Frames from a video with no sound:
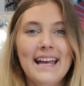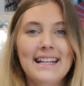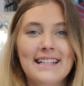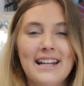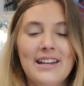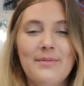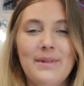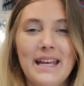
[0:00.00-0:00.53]
It's
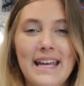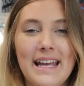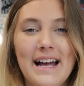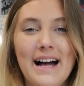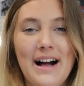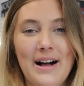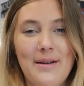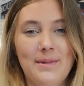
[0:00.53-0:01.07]
going to be
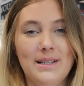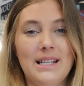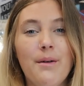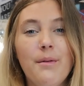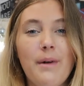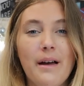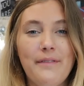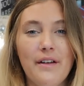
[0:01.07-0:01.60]

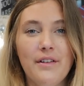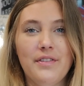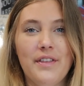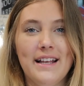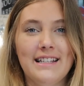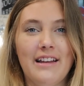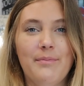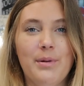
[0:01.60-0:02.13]
some of my favorite
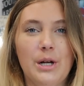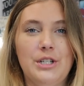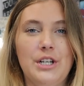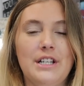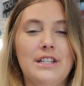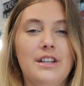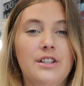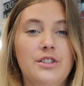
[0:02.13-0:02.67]
things I've
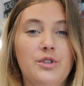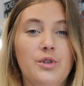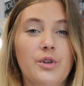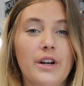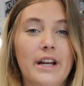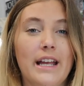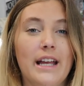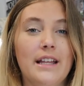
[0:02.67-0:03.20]
purchased
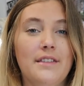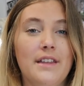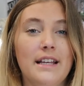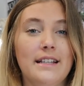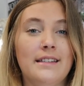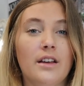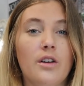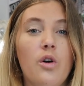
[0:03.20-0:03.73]
during
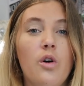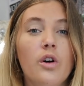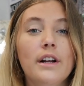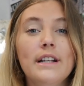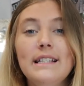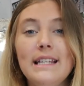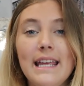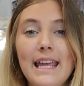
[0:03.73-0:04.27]
this
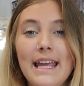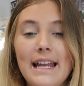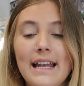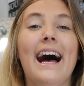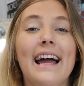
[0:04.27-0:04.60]
quarantine.